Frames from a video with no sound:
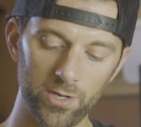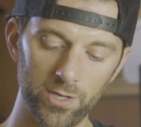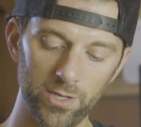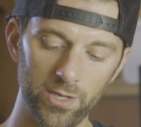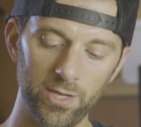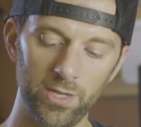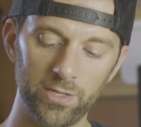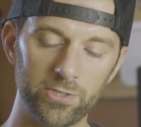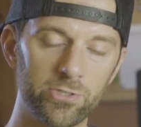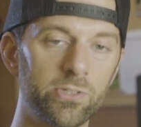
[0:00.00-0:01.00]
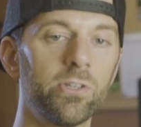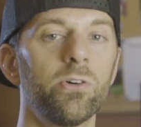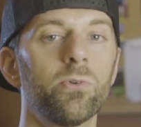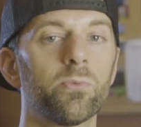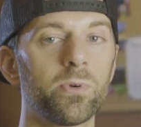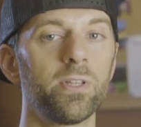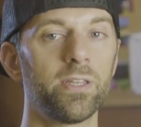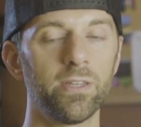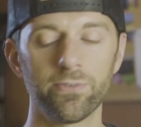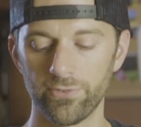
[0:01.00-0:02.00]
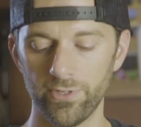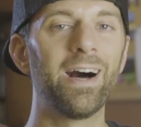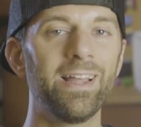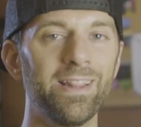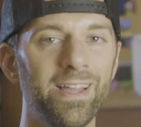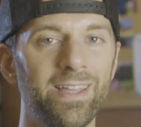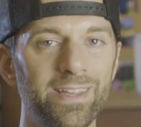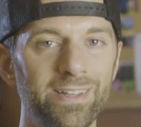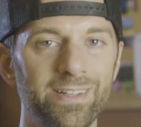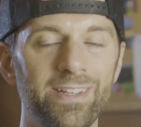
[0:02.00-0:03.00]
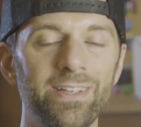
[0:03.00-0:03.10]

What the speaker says: on it, it's still really different. I like it.